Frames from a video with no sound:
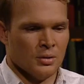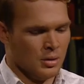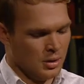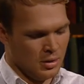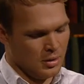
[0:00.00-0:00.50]
I
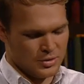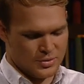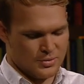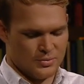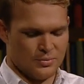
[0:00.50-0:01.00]
don't know,
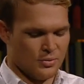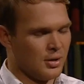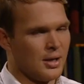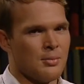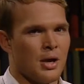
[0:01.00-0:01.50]

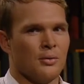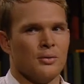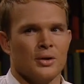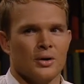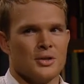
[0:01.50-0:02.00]
I email.
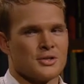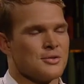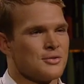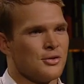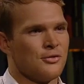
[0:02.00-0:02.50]
I used to
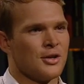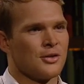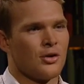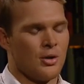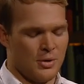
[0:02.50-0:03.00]
two-finger
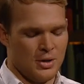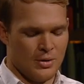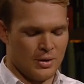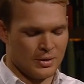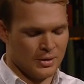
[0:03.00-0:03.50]
type
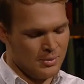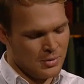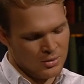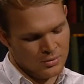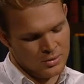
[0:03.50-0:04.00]
anyway. I can
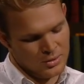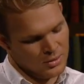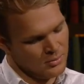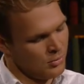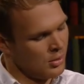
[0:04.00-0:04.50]
email.
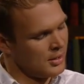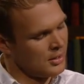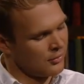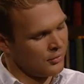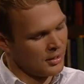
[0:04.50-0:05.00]
My
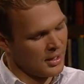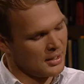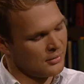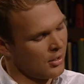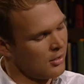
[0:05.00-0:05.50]
index finger
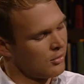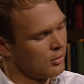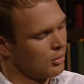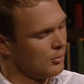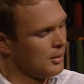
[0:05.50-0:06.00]
hangs over a
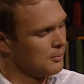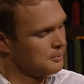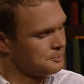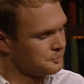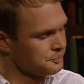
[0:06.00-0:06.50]
little bit,
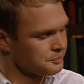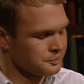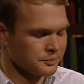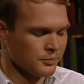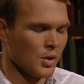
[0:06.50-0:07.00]

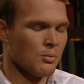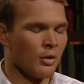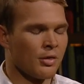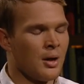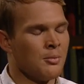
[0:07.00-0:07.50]
my
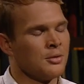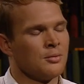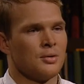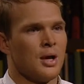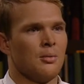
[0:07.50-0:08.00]
thumb, and
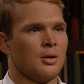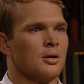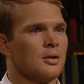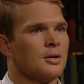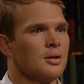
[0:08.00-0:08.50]
able to
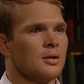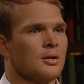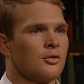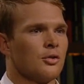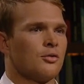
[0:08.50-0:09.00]

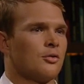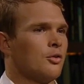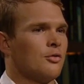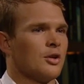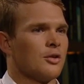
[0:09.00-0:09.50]

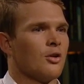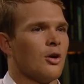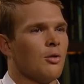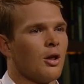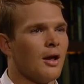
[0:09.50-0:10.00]
two-finger
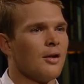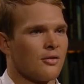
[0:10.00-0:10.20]
type like that.